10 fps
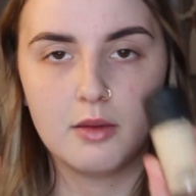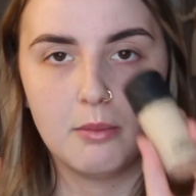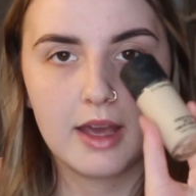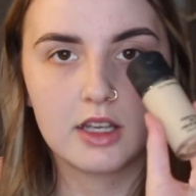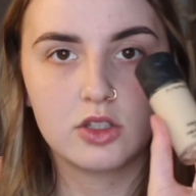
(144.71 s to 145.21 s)

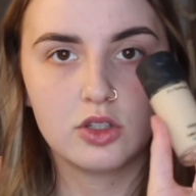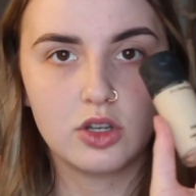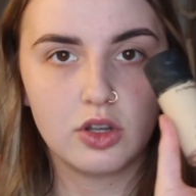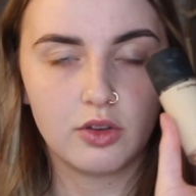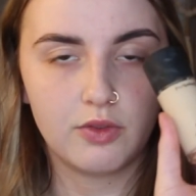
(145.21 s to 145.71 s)
MAC
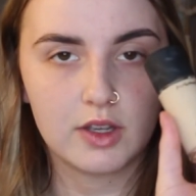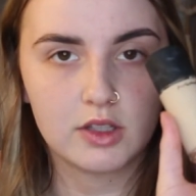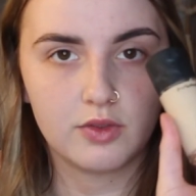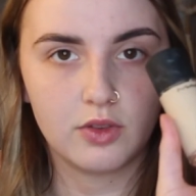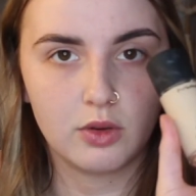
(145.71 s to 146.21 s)
Studio
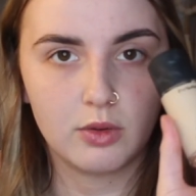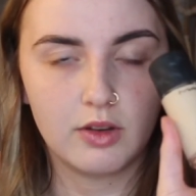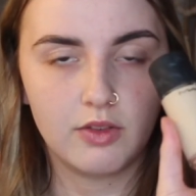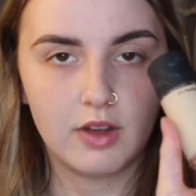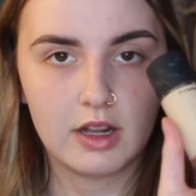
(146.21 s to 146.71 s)
Fix
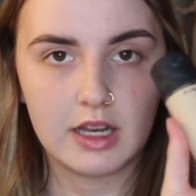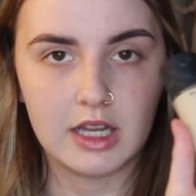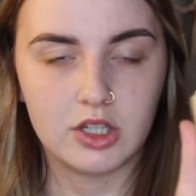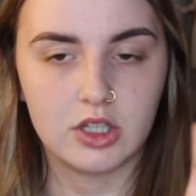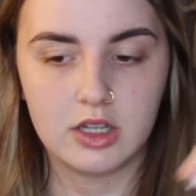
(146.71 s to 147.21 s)
Fluid
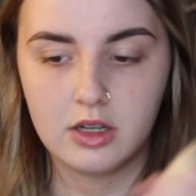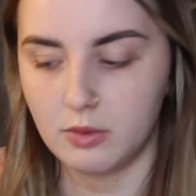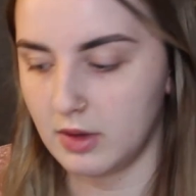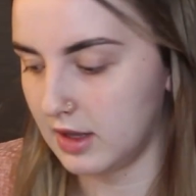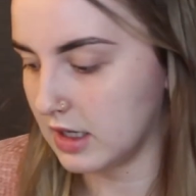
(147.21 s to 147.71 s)
Foundation
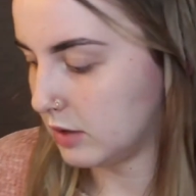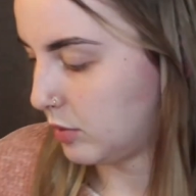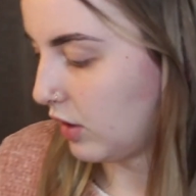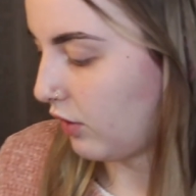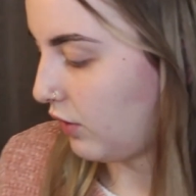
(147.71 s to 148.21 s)
with
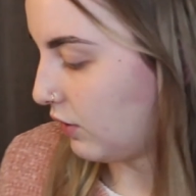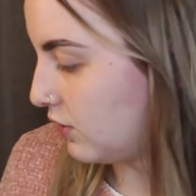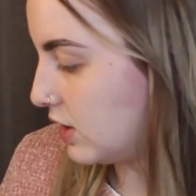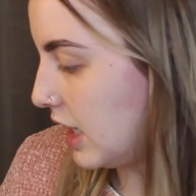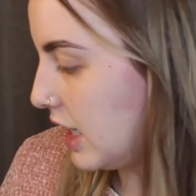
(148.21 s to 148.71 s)
SPF
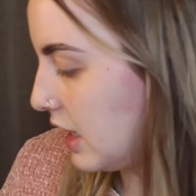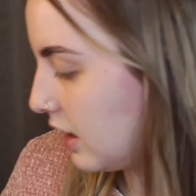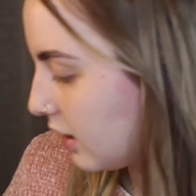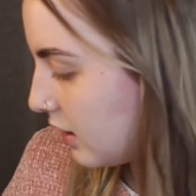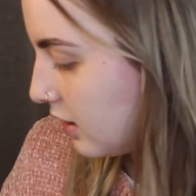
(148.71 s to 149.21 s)
15.